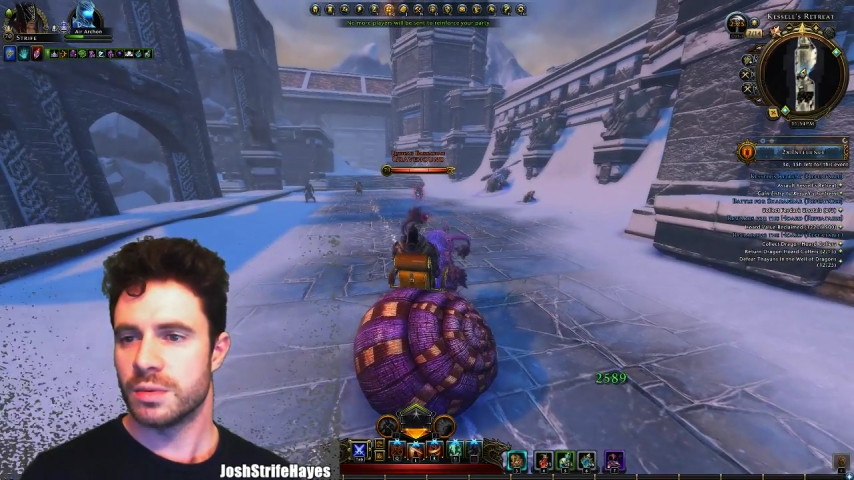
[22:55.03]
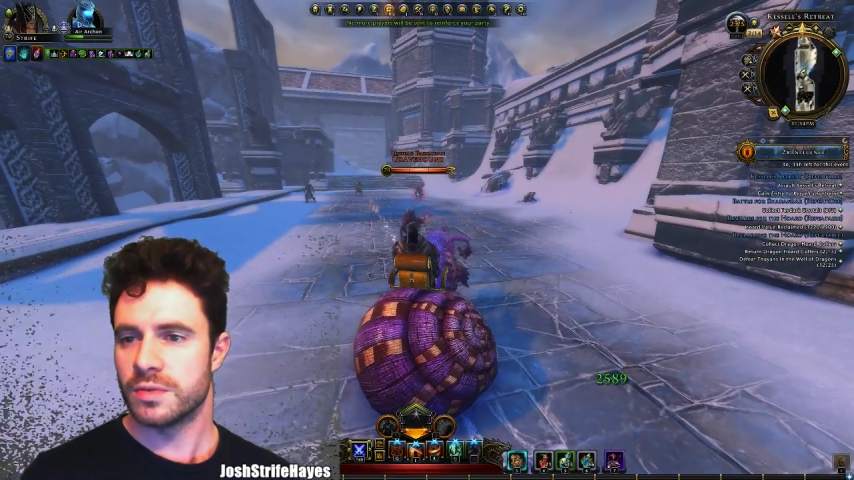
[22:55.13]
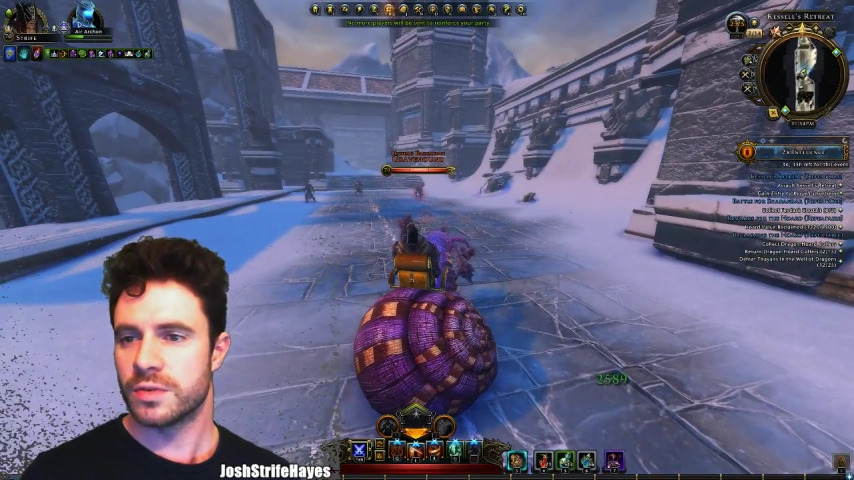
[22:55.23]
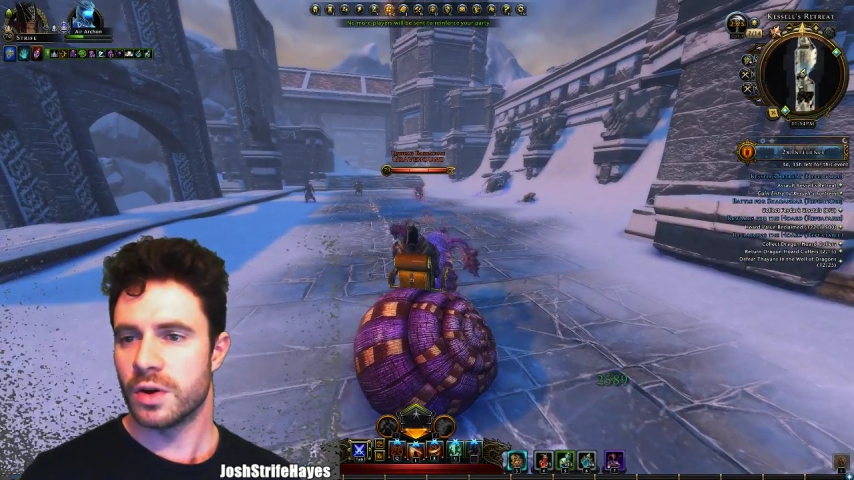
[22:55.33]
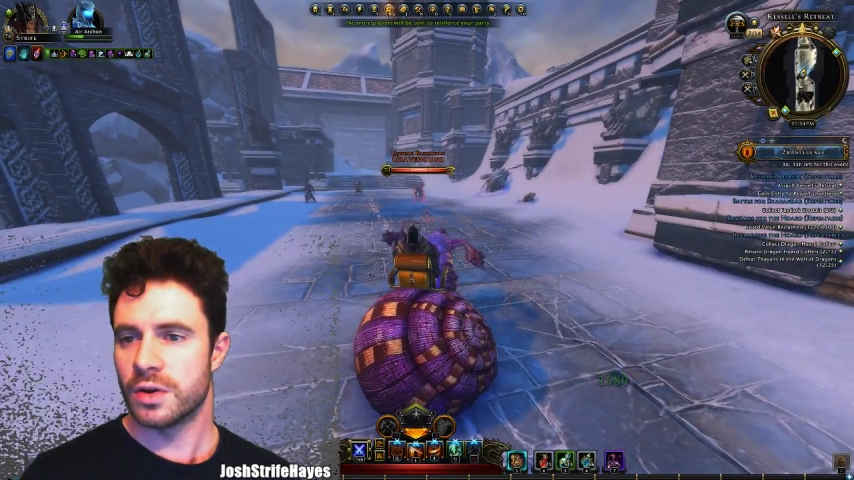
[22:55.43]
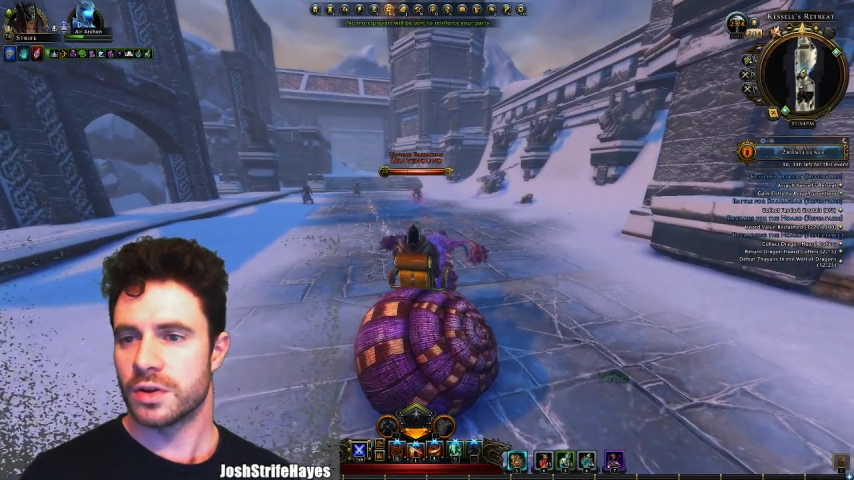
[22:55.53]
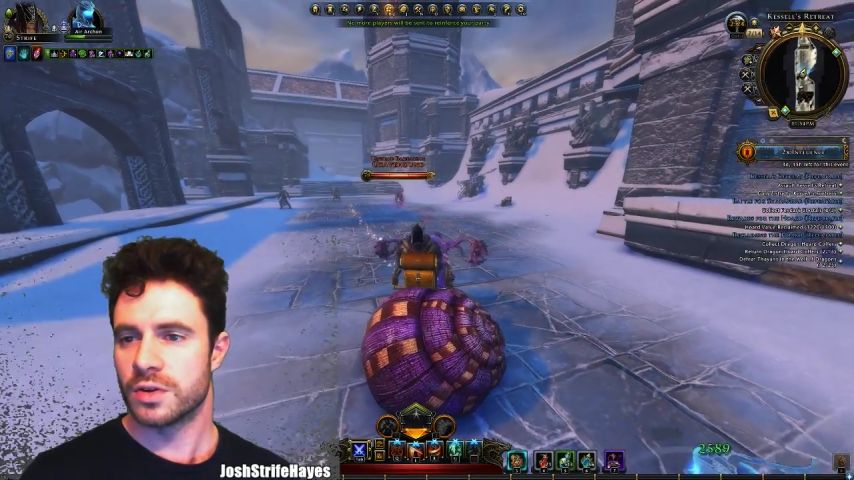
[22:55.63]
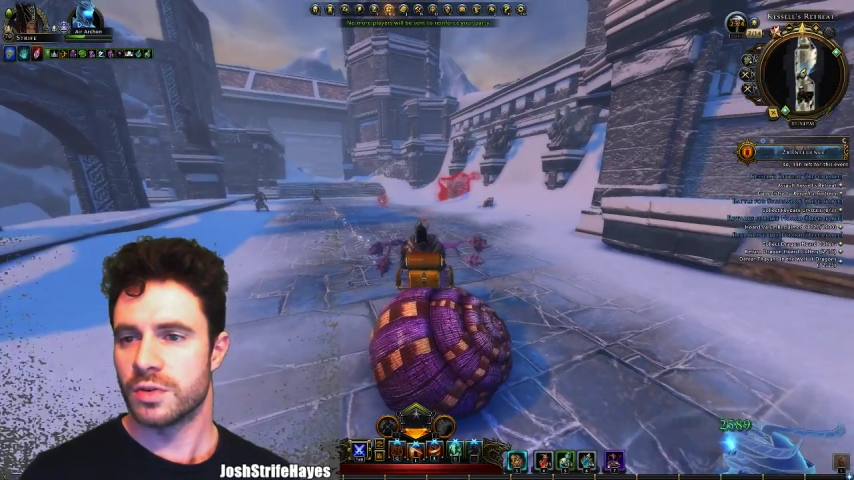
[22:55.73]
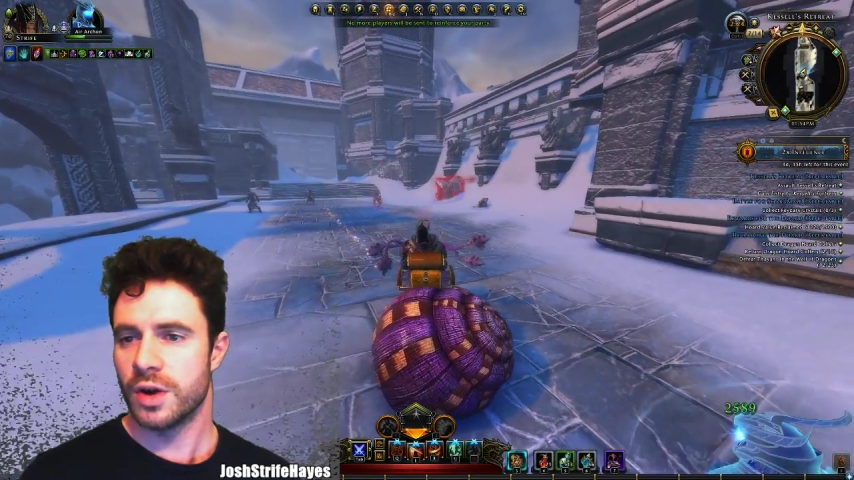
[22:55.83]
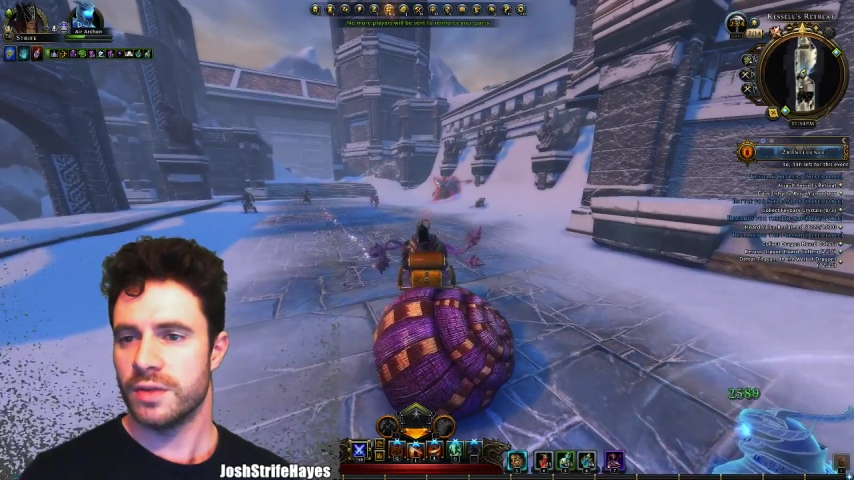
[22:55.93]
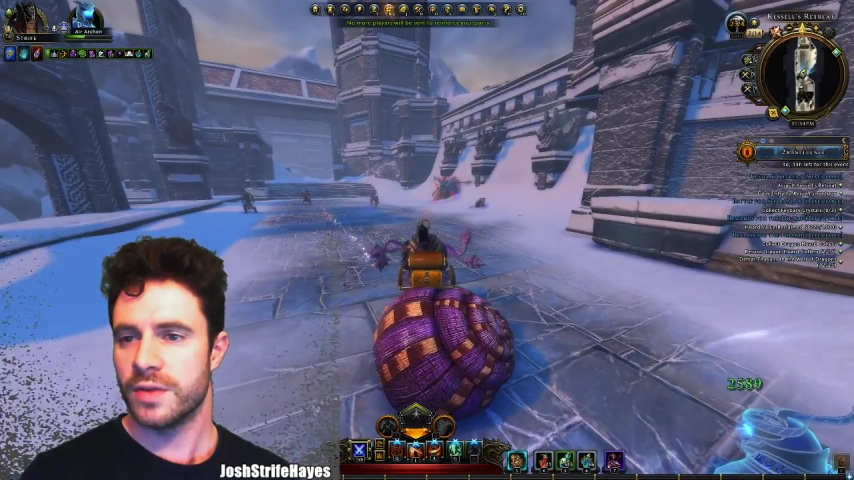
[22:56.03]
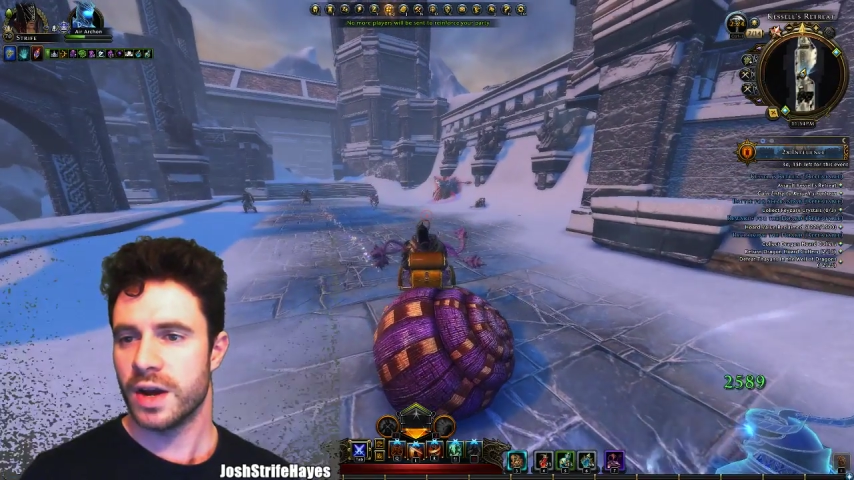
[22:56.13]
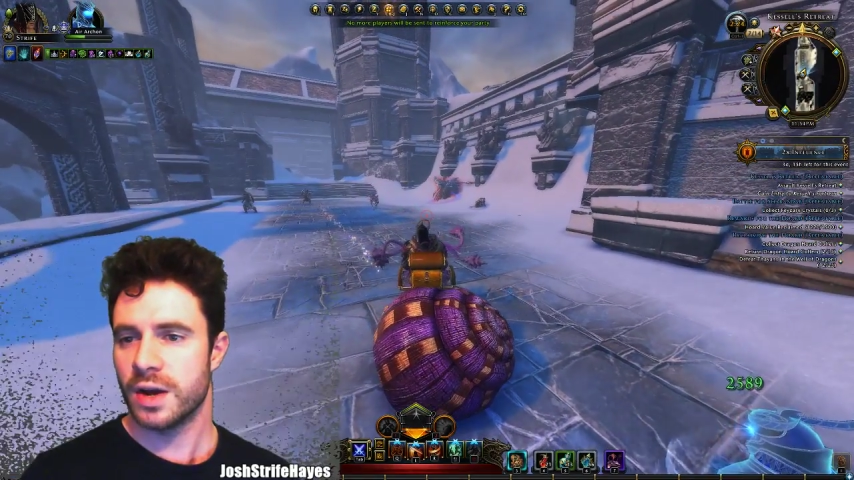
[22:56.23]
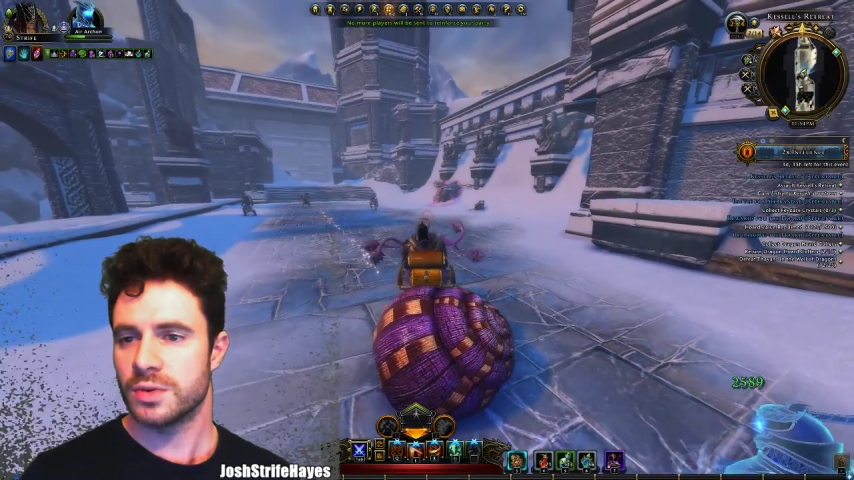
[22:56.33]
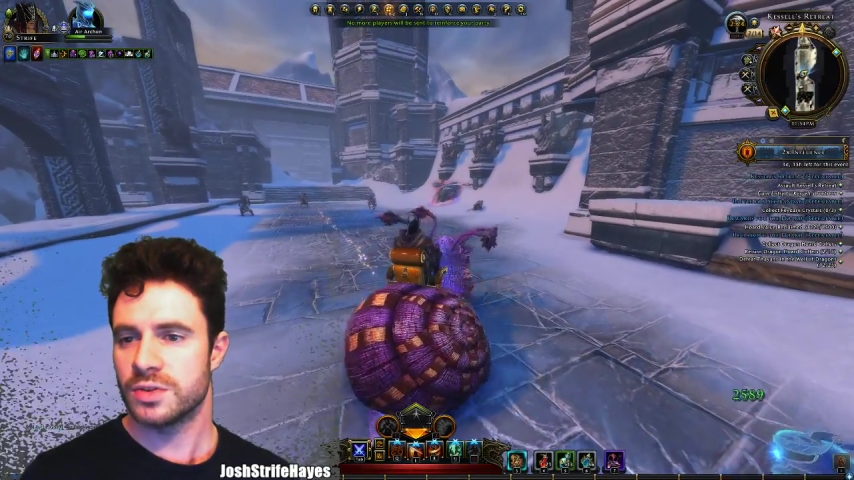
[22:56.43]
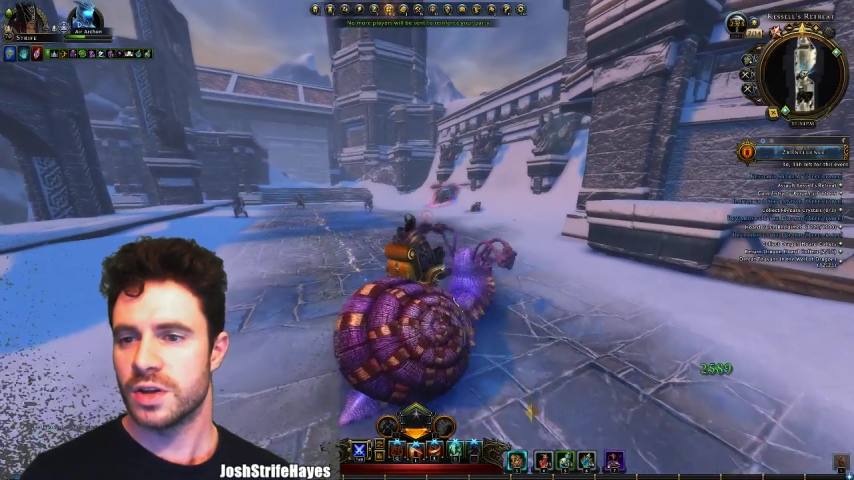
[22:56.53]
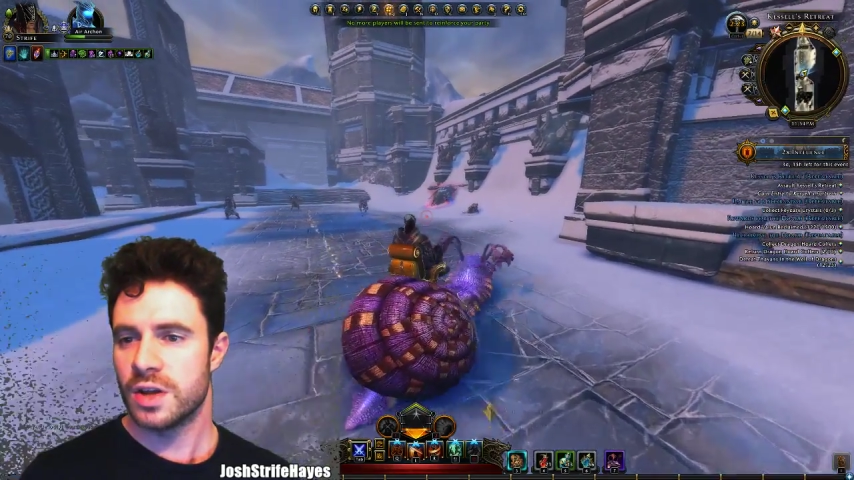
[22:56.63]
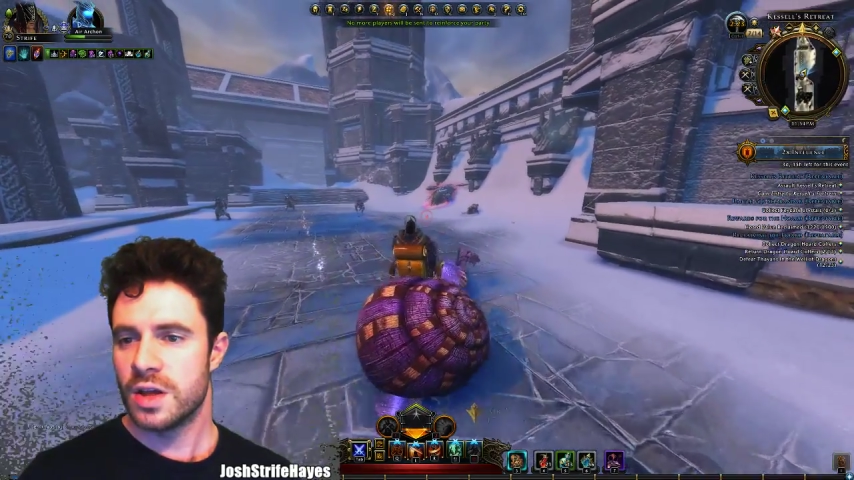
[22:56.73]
We've got Gravehound.